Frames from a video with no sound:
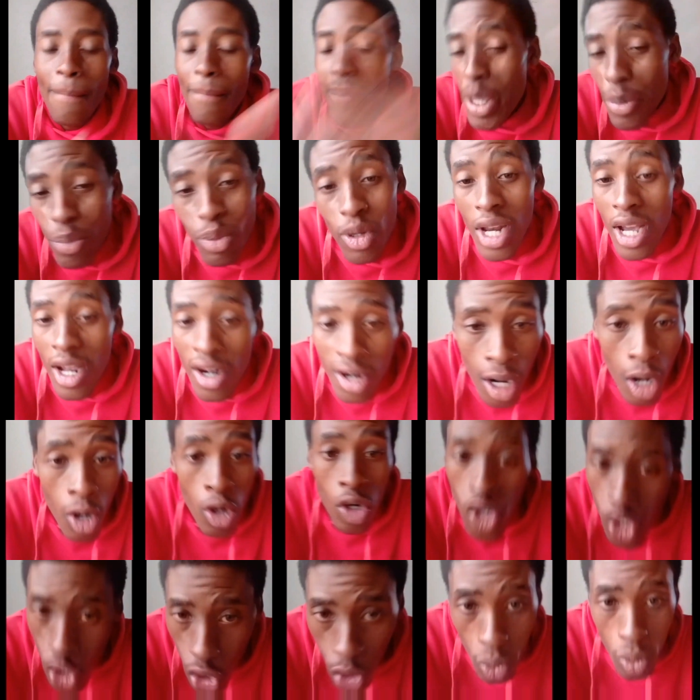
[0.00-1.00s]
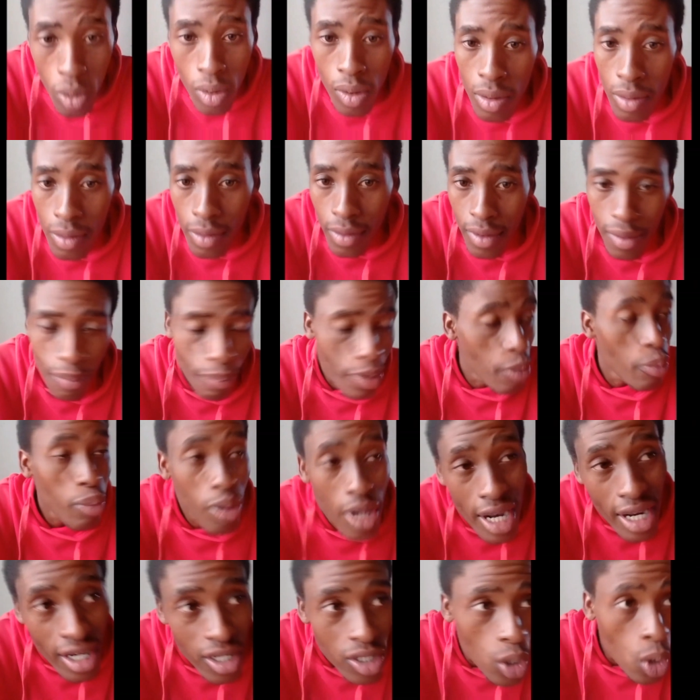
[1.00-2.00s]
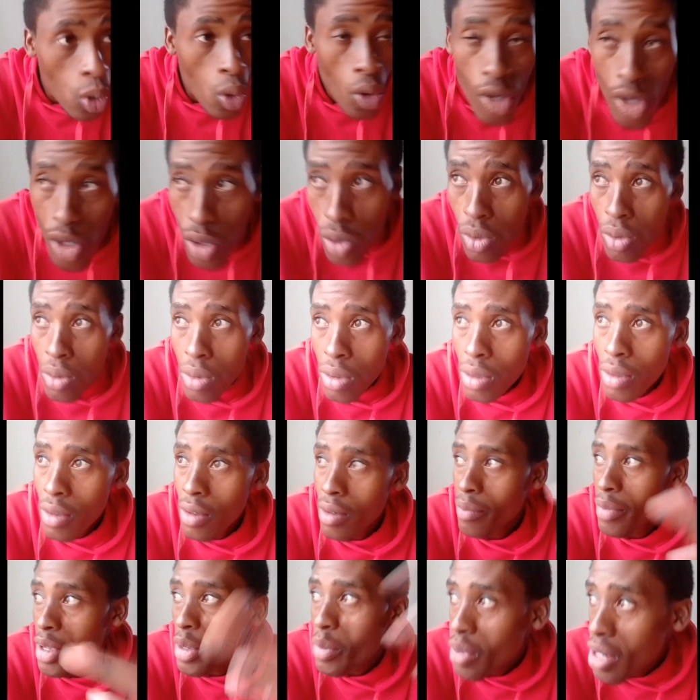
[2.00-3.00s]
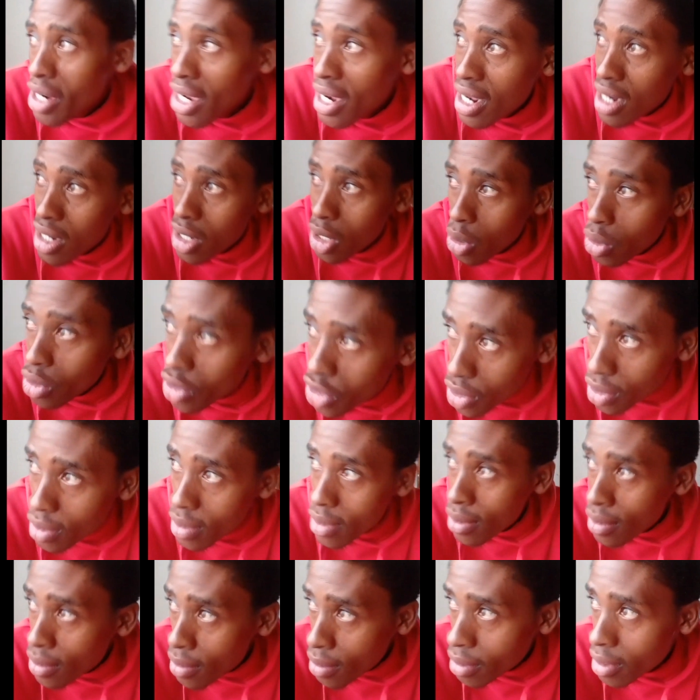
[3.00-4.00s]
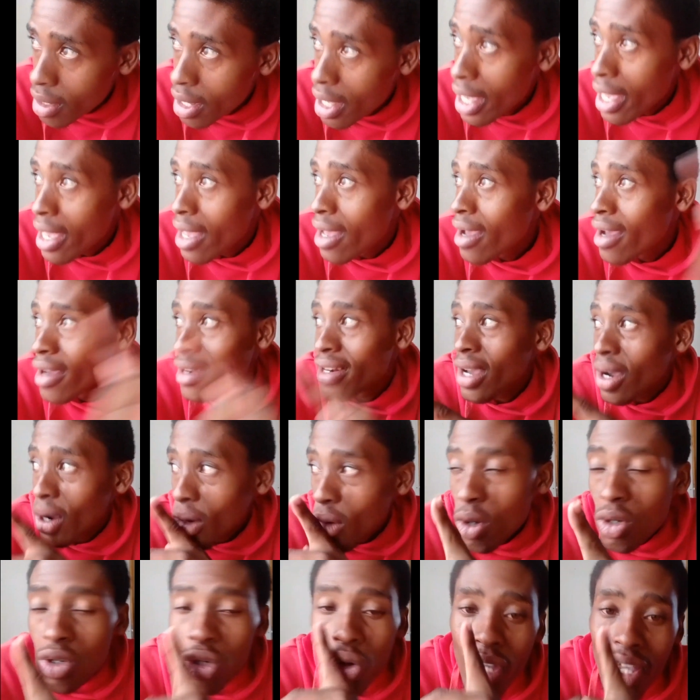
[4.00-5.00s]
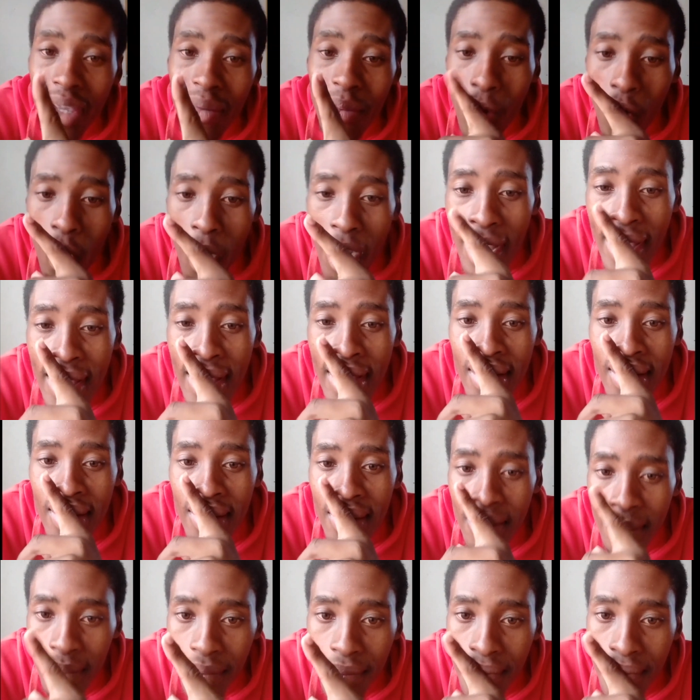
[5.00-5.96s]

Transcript: People around you, people that know you, people that are close to you, they're going to keep quiet.